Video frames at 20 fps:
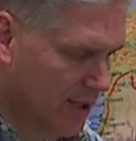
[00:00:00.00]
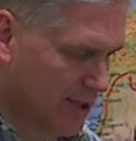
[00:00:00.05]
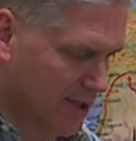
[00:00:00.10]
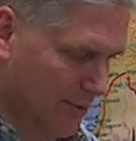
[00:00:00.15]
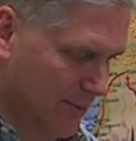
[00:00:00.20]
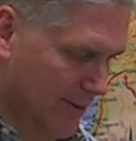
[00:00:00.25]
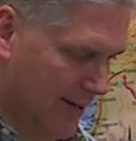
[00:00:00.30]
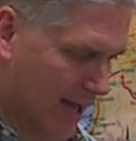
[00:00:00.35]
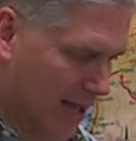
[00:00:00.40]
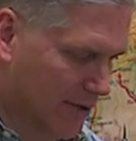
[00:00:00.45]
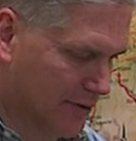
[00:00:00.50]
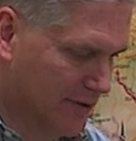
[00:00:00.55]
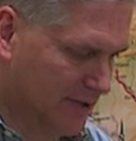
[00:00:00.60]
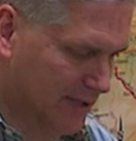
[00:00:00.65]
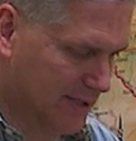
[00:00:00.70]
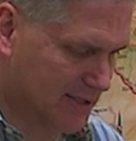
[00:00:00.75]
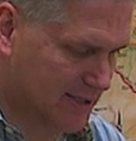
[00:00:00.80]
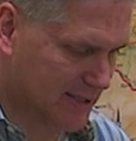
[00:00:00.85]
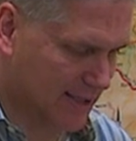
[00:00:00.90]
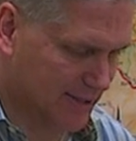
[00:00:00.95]
The reality
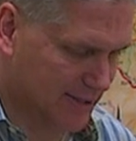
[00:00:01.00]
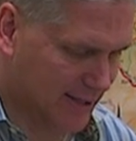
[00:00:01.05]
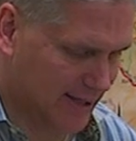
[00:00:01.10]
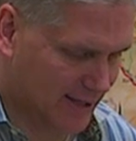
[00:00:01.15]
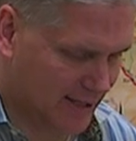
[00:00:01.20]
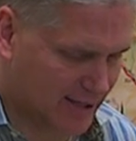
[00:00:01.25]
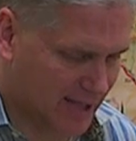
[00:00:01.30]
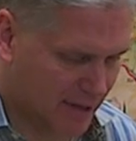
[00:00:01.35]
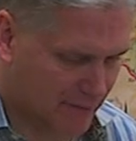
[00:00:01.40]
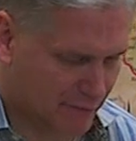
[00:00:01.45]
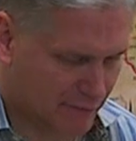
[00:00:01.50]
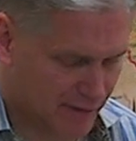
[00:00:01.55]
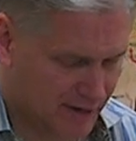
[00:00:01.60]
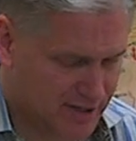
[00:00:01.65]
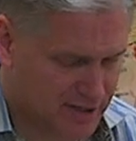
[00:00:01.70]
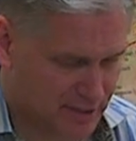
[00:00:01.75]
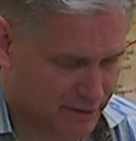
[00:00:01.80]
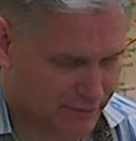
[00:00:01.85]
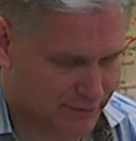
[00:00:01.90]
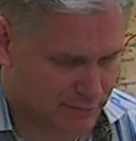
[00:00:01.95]
is that they get that
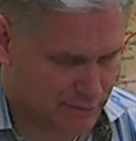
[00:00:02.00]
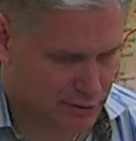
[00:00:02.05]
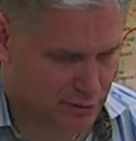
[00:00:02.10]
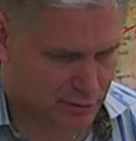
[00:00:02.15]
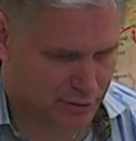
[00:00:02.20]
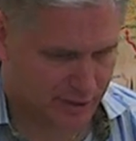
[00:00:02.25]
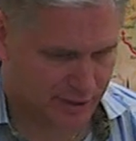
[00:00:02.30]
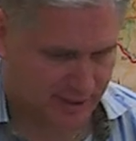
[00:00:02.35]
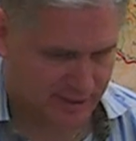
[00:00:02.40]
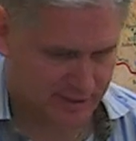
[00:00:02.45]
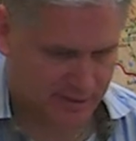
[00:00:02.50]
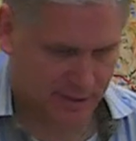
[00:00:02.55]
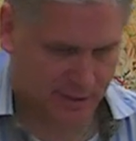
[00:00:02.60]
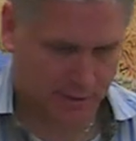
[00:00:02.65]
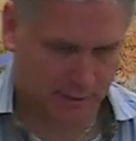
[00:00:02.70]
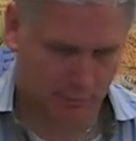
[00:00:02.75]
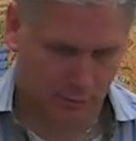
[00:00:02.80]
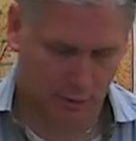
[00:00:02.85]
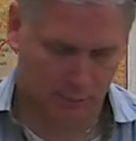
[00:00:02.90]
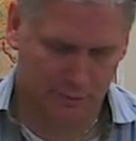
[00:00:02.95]
phrasing from two things.
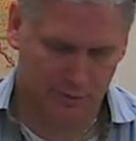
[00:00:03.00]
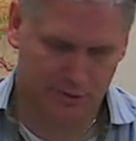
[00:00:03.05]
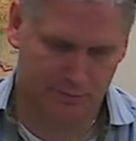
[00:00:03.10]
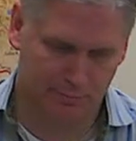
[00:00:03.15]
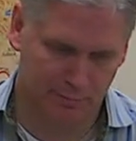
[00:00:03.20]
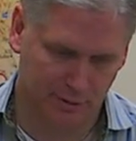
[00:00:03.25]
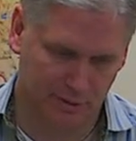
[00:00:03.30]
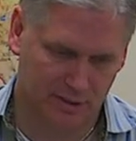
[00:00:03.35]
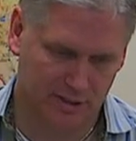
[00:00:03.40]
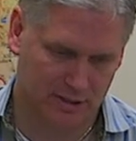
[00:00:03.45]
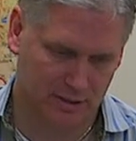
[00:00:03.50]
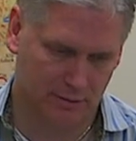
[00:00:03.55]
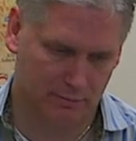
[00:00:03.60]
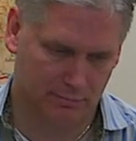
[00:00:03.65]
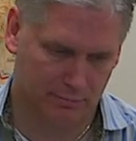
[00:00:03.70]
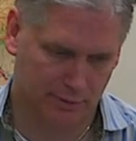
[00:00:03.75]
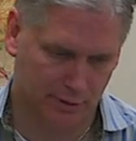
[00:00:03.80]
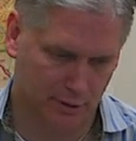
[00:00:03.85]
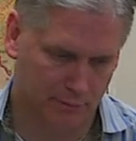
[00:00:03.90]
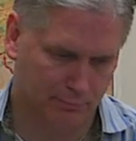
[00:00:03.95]
The Romans book is a
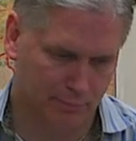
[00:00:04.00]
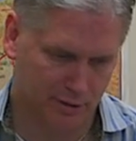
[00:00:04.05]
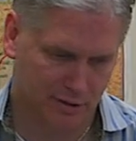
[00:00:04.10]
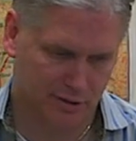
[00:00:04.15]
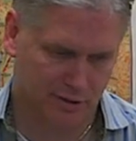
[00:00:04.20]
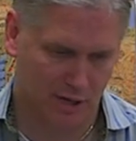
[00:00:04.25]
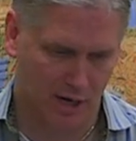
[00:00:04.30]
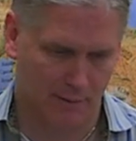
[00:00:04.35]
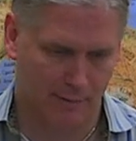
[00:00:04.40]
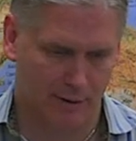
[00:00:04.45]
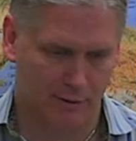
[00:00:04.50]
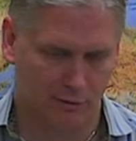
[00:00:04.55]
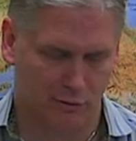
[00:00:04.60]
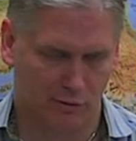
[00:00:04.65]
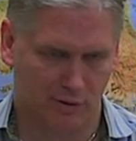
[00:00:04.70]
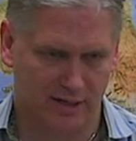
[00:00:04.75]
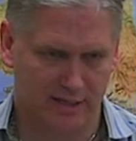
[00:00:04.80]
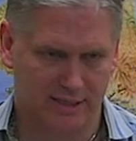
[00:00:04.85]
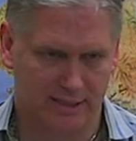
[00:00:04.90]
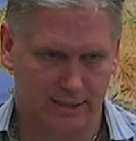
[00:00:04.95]
good book to talk about who
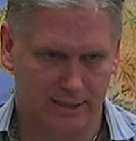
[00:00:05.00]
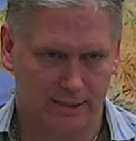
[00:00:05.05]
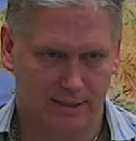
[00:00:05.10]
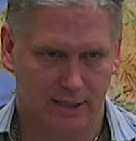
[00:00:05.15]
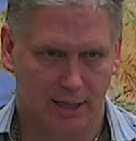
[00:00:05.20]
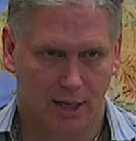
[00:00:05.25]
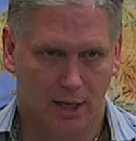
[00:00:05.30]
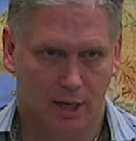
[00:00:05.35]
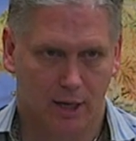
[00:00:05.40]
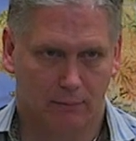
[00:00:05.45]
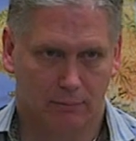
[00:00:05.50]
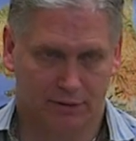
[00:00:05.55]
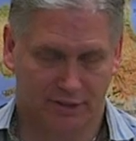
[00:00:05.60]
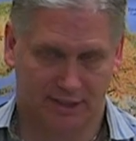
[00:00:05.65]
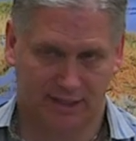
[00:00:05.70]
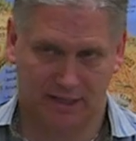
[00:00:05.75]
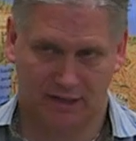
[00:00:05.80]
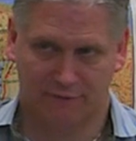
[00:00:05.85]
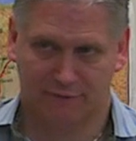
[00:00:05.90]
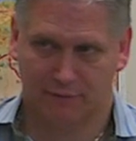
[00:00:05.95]
Christ is, but they
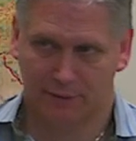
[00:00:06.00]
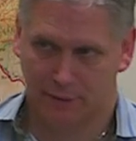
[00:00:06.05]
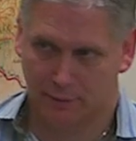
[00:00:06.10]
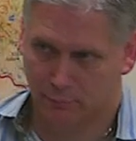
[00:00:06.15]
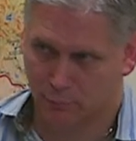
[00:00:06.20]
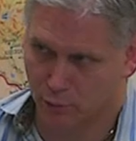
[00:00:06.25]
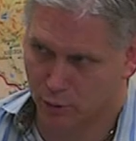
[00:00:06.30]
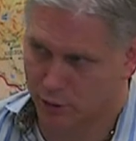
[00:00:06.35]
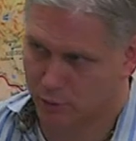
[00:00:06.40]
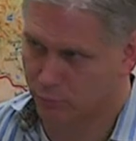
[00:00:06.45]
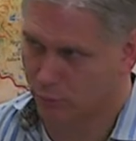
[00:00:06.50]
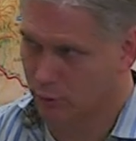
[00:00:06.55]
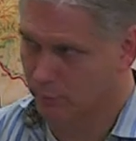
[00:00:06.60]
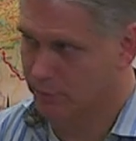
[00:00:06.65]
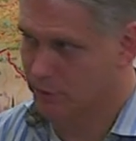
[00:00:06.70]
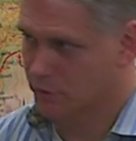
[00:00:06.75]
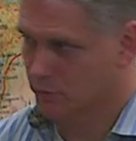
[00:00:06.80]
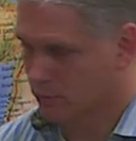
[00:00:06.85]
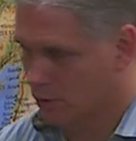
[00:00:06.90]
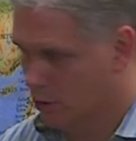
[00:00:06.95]
get it from the word
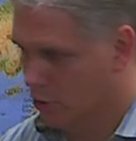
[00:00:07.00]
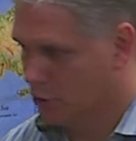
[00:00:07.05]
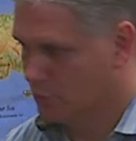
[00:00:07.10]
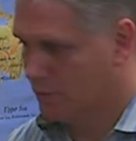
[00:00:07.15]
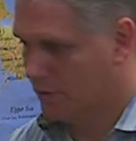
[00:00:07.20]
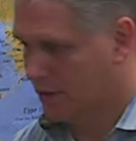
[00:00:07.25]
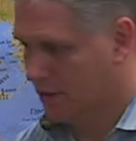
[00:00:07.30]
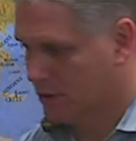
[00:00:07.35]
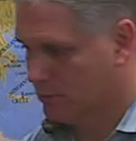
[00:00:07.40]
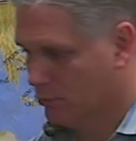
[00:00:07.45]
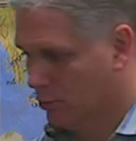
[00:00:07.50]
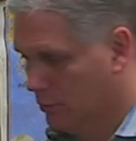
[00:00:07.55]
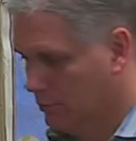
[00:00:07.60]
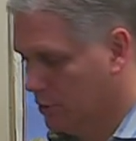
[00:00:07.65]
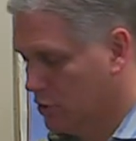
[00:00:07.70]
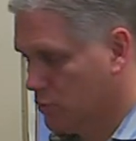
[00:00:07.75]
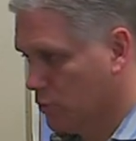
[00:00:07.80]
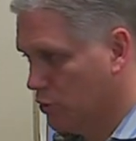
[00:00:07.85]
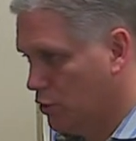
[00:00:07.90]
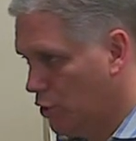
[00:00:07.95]
Romans road because
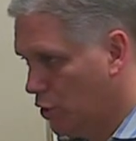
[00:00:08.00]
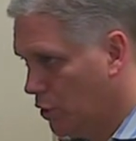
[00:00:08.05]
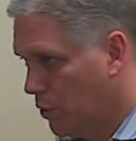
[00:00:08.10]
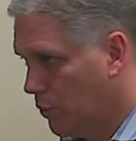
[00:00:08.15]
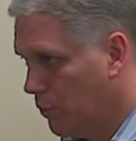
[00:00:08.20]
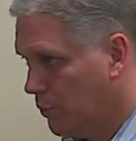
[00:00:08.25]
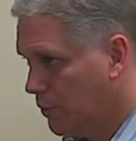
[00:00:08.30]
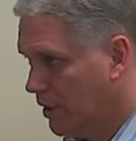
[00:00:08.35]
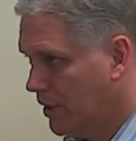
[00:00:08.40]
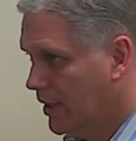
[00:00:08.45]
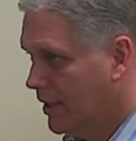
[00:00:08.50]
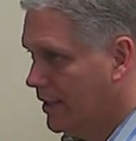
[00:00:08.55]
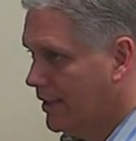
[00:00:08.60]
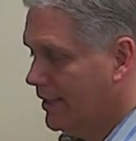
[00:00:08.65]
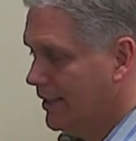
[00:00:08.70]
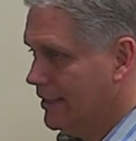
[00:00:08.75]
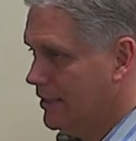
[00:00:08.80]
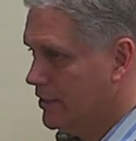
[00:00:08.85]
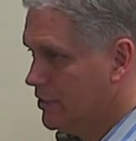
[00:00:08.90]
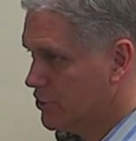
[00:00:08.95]
Romans were known
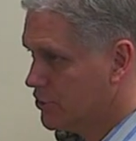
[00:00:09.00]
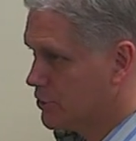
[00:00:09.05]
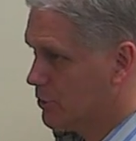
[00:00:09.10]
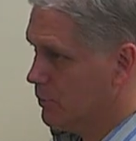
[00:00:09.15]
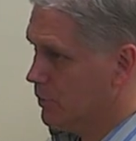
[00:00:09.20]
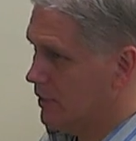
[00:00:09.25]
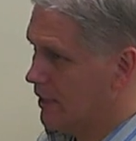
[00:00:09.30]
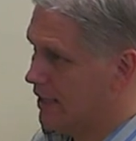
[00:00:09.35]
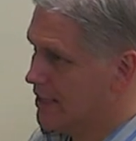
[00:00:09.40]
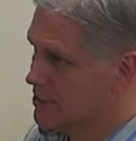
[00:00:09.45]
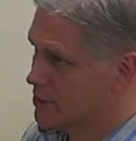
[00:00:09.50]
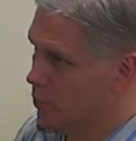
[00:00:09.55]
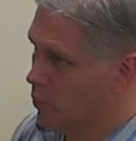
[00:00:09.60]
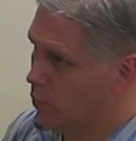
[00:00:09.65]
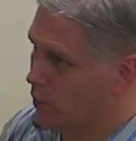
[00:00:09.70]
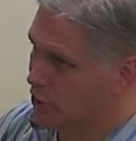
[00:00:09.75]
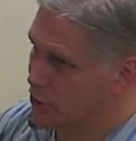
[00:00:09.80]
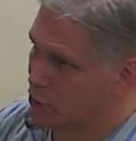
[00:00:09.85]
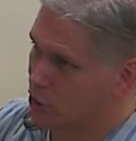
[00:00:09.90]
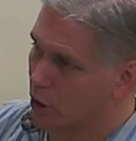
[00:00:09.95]
in history as the
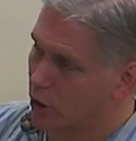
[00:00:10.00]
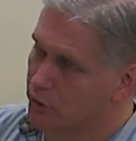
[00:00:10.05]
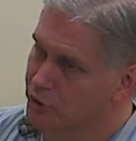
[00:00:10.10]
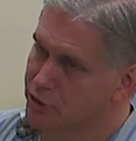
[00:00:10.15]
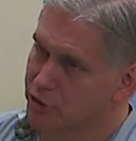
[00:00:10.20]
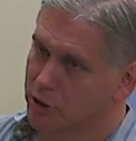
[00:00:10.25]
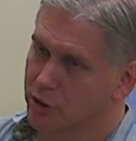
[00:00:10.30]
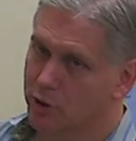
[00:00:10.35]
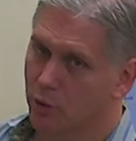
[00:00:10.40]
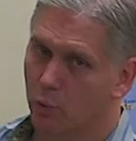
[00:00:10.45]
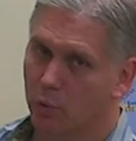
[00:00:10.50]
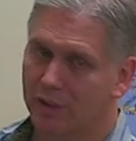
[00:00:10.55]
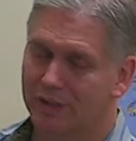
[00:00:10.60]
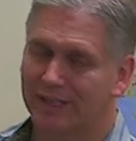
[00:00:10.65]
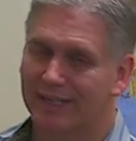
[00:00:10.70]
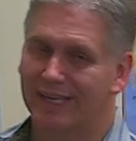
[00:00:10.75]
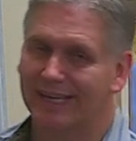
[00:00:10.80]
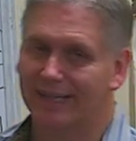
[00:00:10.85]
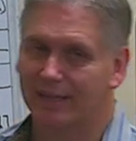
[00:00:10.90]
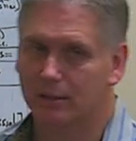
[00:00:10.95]
one culture, the
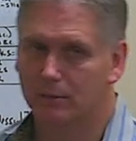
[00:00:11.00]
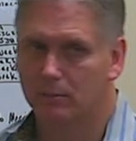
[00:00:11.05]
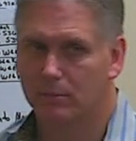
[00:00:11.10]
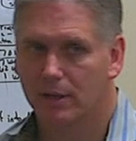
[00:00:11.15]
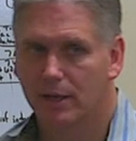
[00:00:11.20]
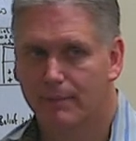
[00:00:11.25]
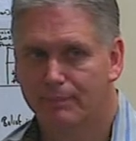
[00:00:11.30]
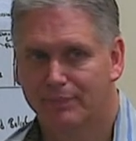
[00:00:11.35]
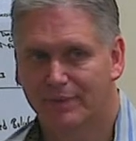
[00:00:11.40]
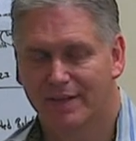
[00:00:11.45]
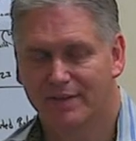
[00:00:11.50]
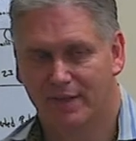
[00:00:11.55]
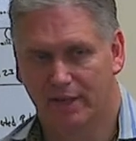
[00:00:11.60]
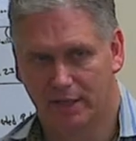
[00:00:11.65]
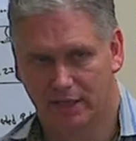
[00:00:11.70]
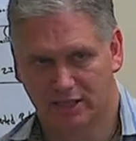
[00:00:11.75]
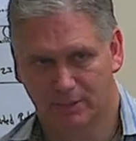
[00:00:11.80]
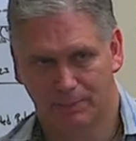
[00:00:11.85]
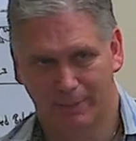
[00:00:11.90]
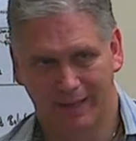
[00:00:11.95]
one kingdom that
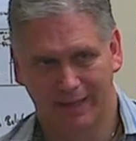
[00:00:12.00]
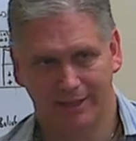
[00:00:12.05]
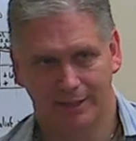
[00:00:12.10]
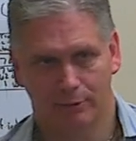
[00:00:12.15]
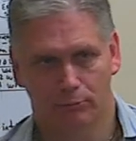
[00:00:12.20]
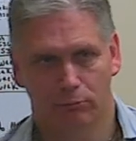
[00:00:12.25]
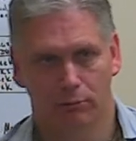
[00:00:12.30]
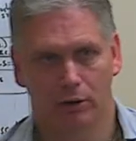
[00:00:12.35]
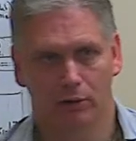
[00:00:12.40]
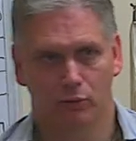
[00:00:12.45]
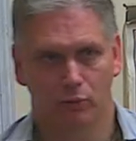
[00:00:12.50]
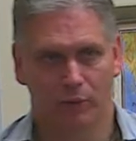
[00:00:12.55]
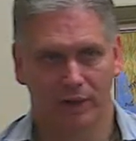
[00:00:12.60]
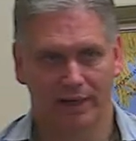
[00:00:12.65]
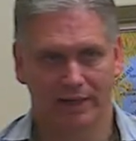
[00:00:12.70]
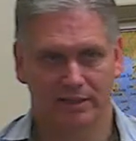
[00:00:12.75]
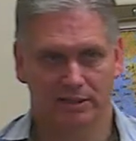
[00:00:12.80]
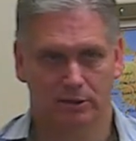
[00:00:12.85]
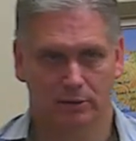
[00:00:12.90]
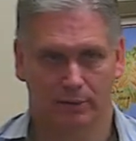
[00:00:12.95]
expanded
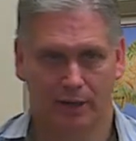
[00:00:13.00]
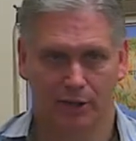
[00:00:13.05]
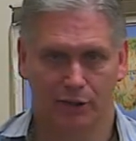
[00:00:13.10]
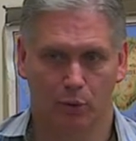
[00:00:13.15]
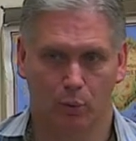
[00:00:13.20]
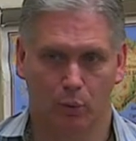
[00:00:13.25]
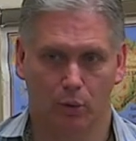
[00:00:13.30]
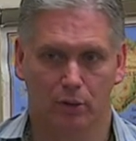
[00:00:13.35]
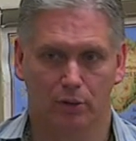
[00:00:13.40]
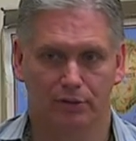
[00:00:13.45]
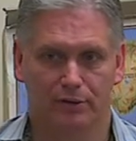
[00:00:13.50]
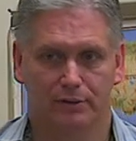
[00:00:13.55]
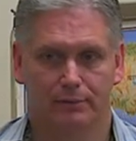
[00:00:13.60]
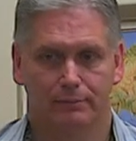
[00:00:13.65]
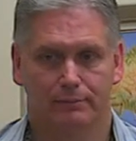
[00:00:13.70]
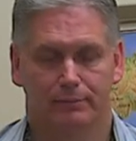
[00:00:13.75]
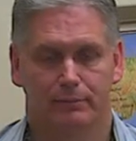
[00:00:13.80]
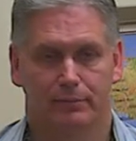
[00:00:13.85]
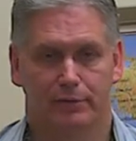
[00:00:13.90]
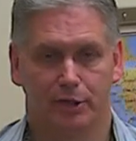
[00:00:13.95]
roadways throughout the world.
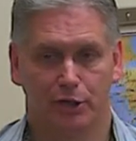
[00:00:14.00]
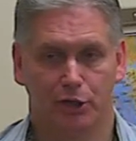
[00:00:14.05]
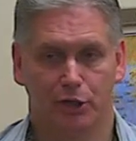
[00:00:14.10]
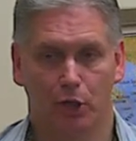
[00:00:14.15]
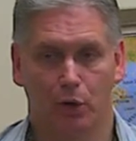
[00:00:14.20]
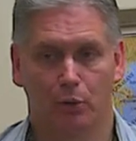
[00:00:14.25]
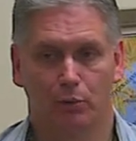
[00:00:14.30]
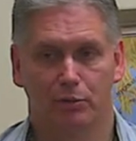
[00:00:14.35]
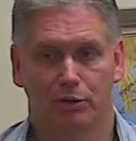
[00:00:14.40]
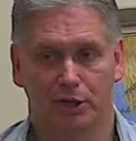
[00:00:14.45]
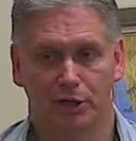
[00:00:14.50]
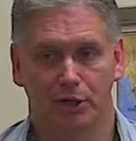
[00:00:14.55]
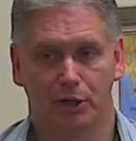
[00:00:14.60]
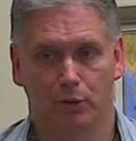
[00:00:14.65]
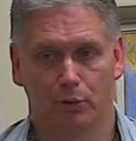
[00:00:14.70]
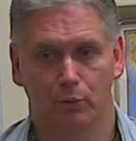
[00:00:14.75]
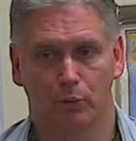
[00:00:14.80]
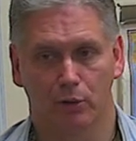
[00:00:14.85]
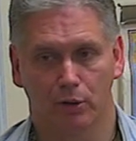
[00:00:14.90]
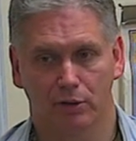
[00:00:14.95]
The
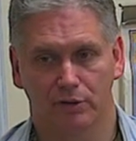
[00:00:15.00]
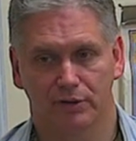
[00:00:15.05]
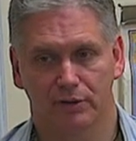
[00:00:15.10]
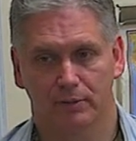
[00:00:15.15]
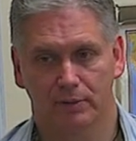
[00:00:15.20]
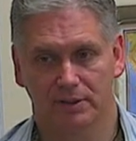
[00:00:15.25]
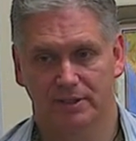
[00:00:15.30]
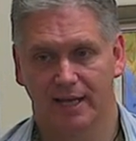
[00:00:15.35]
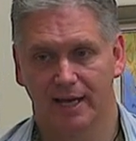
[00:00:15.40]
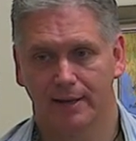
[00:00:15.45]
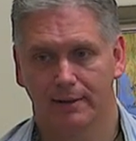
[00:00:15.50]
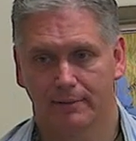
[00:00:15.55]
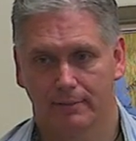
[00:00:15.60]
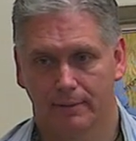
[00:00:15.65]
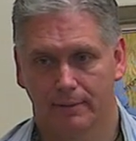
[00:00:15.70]
known world. What's that?